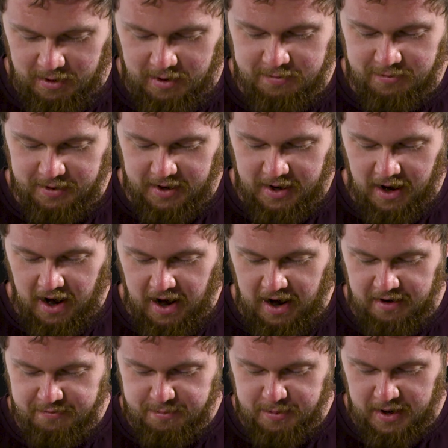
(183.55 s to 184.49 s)
roughly a
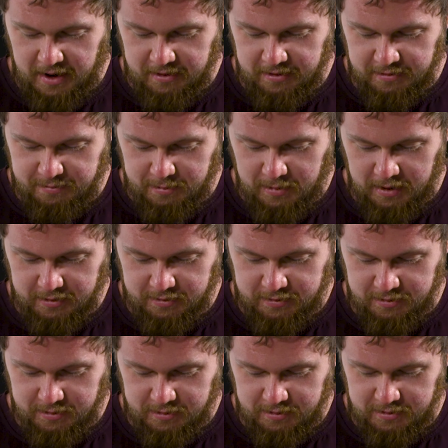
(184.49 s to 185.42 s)
half pound of
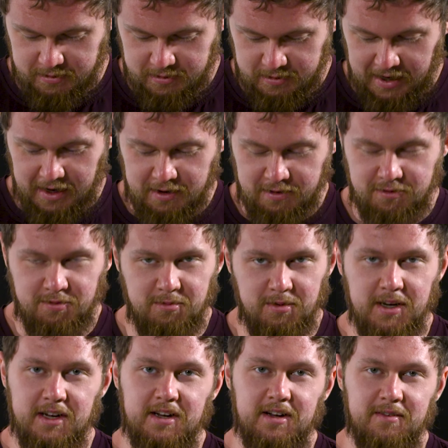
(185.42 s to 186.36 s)
muscle each
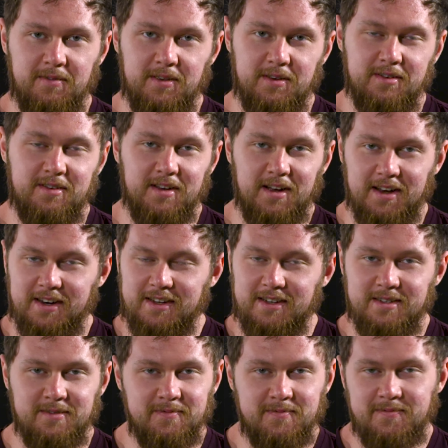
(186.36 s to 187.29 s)
week of the
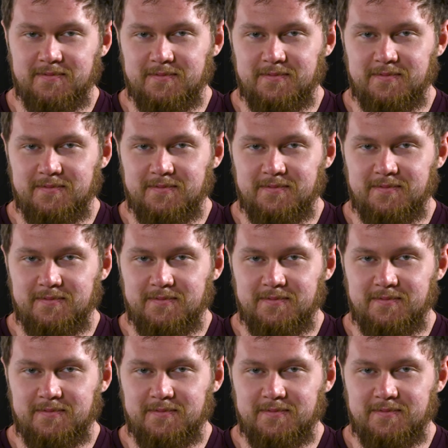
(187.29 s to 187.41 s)
study.